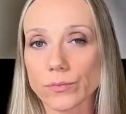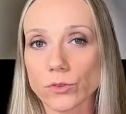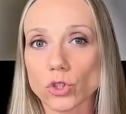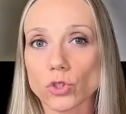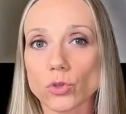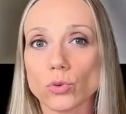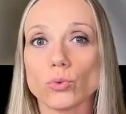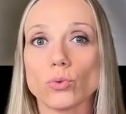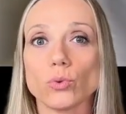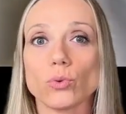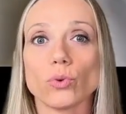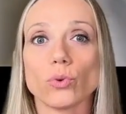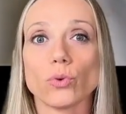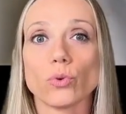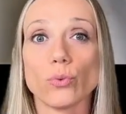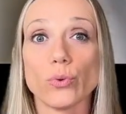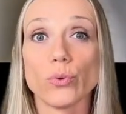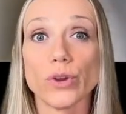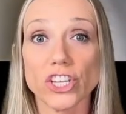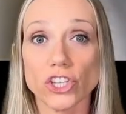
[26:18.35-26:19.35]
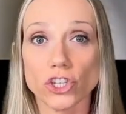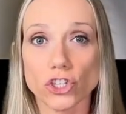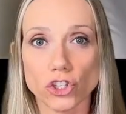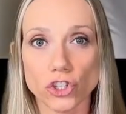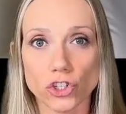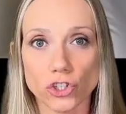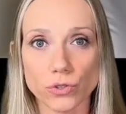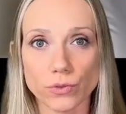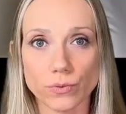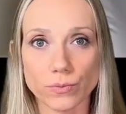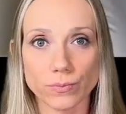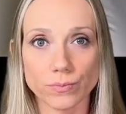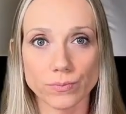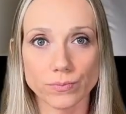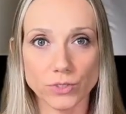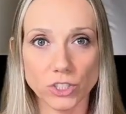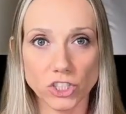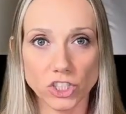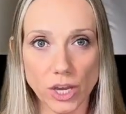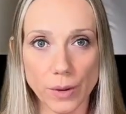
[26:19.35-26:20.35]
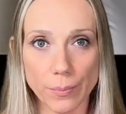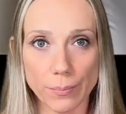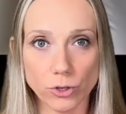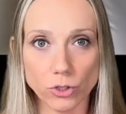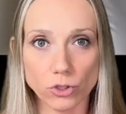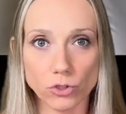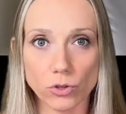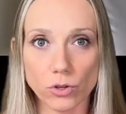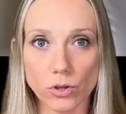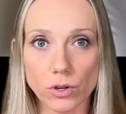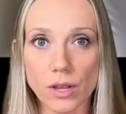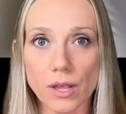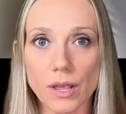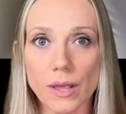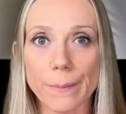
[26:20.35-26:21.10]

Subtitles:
to reach the temperature